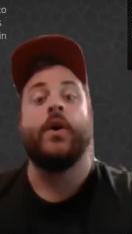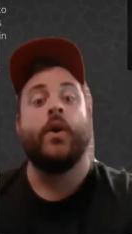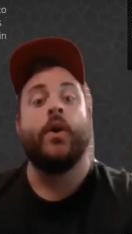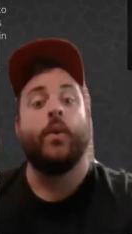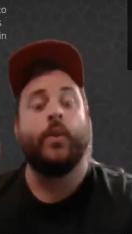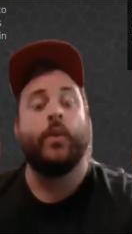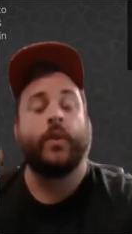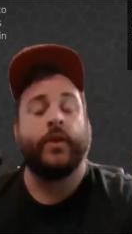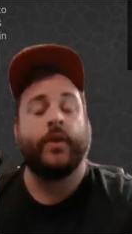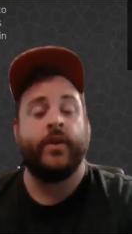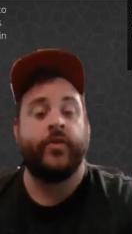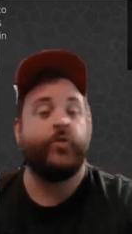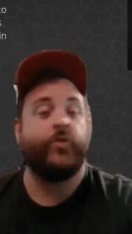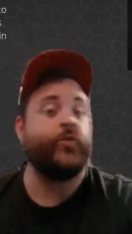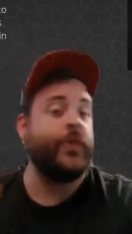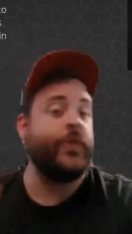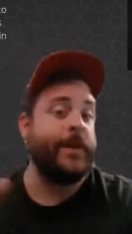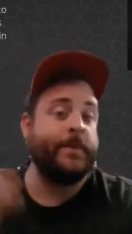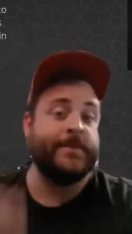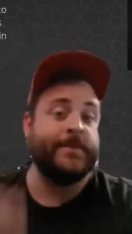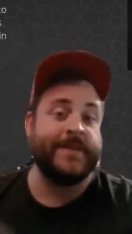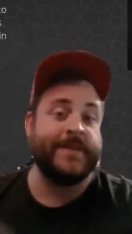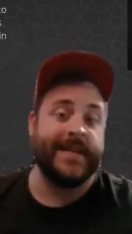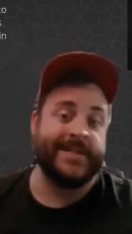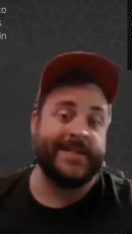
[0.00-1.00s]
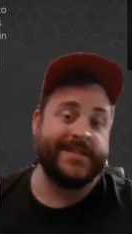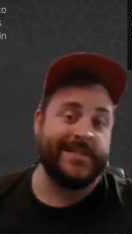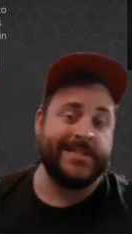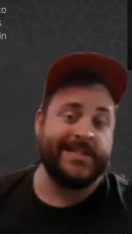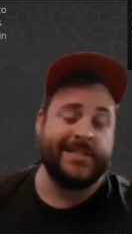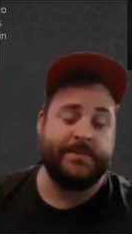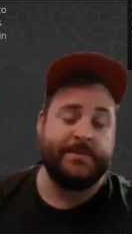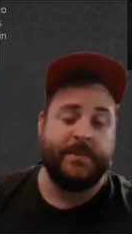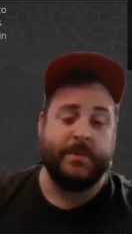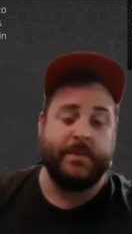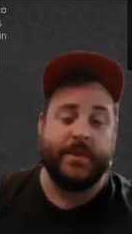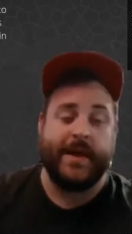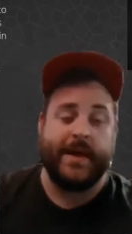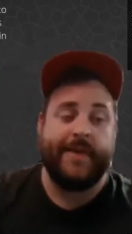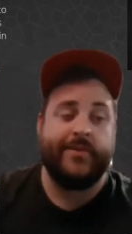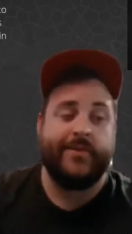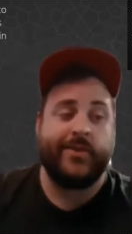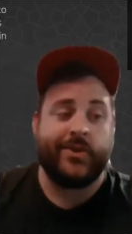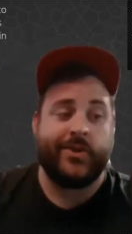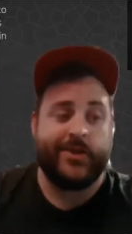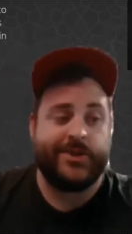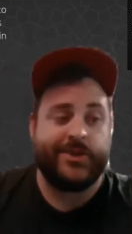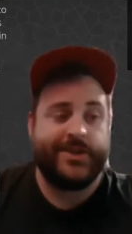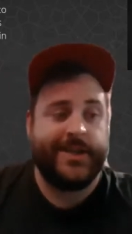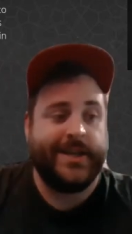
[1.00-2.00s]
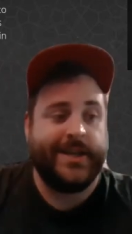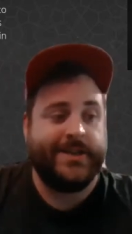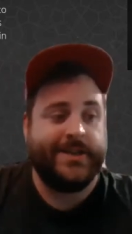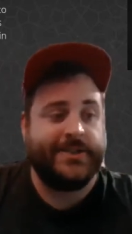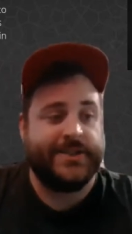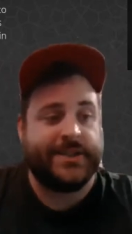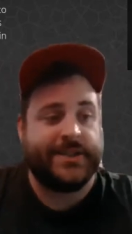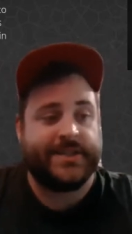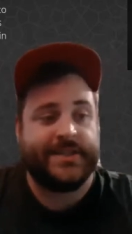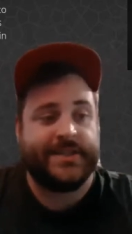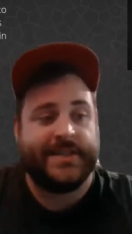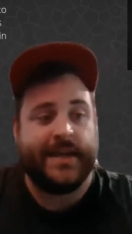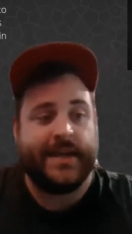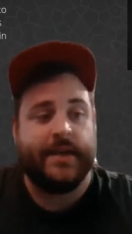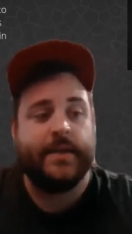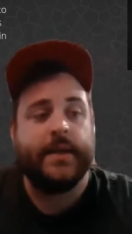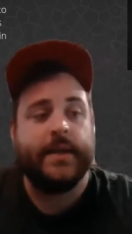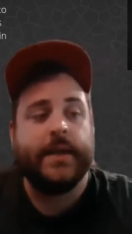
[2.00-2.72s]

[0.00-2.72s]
Really, three objections that people have with Christianity. Check this out.